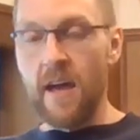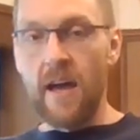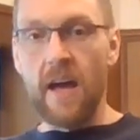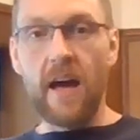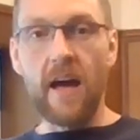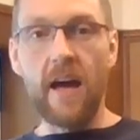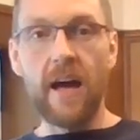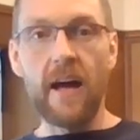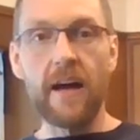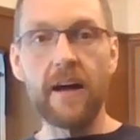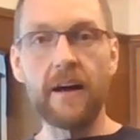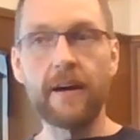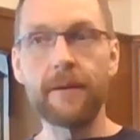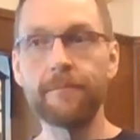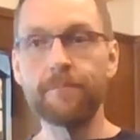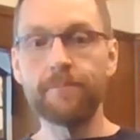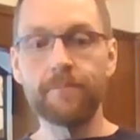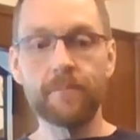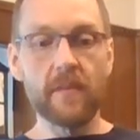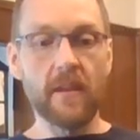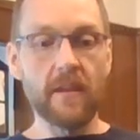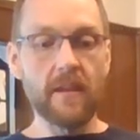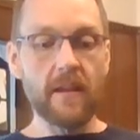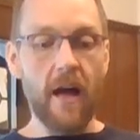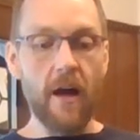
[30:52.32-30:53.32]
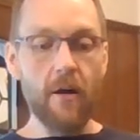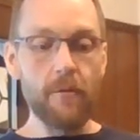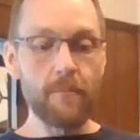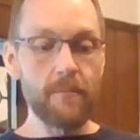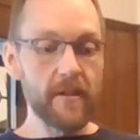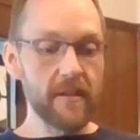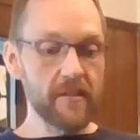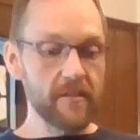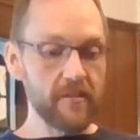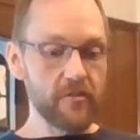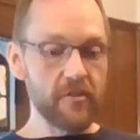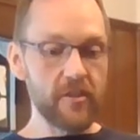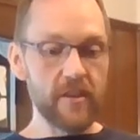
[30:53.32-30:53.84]
I'll
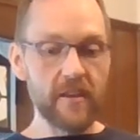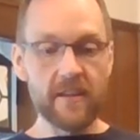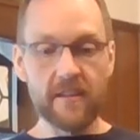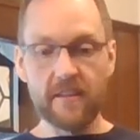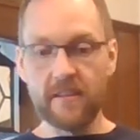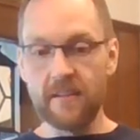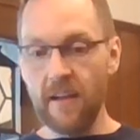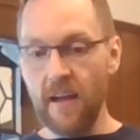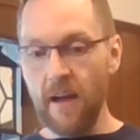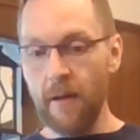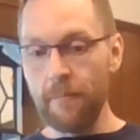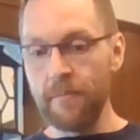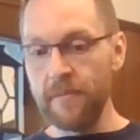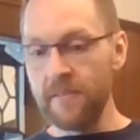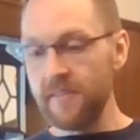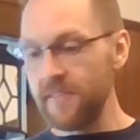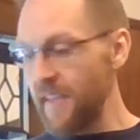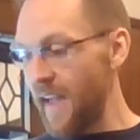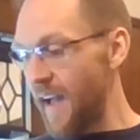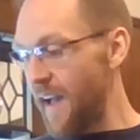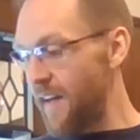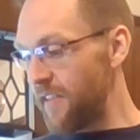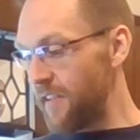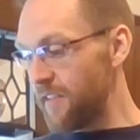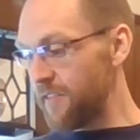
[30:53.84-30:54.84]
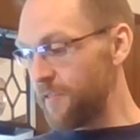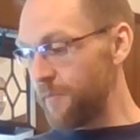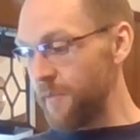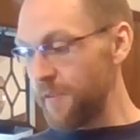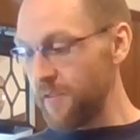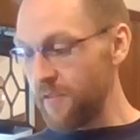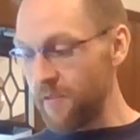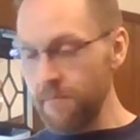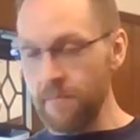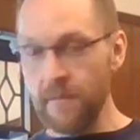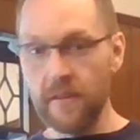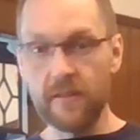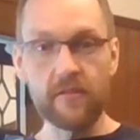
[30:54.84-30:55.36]
mix the chicken up in salads,
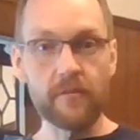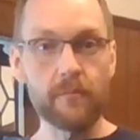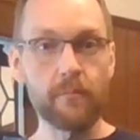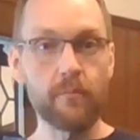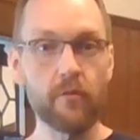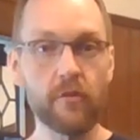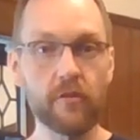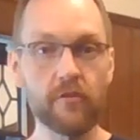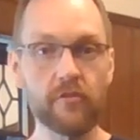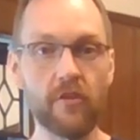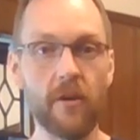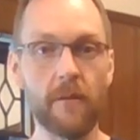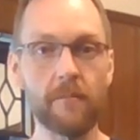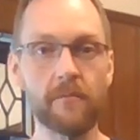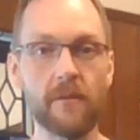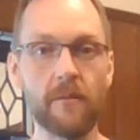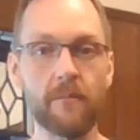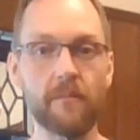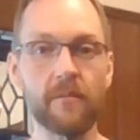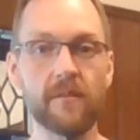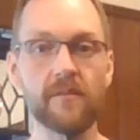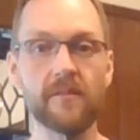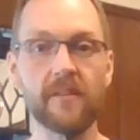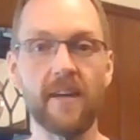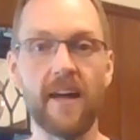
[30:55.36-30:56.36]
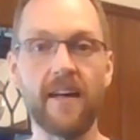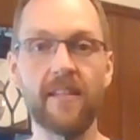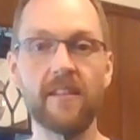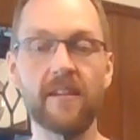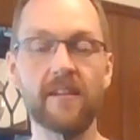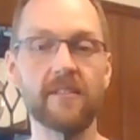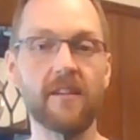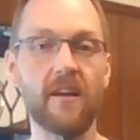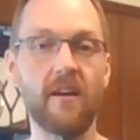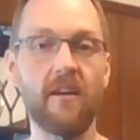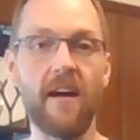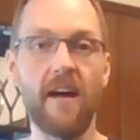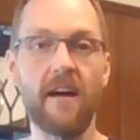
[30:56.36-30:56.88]
mix the pork chops up in
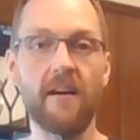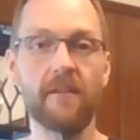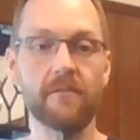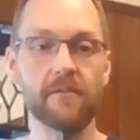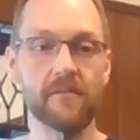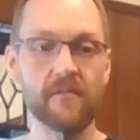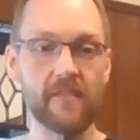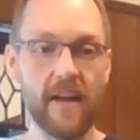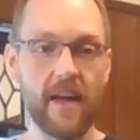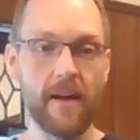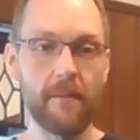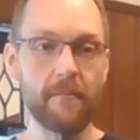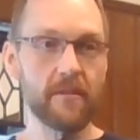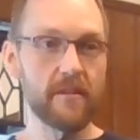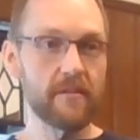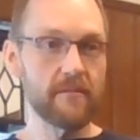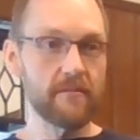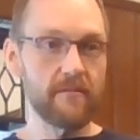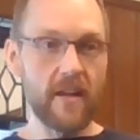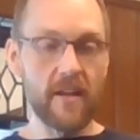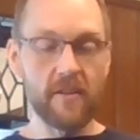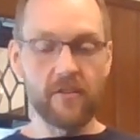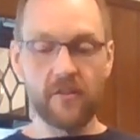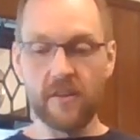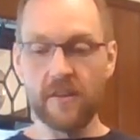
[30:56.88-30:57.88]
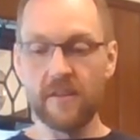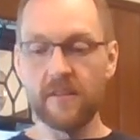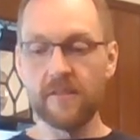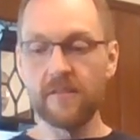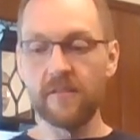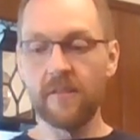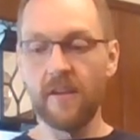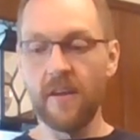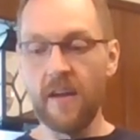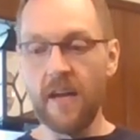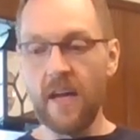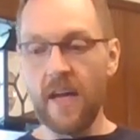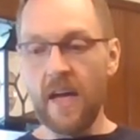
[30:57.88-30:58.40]
salads. I'll have salmon and
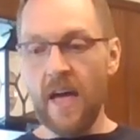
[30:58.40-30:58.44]
veggies.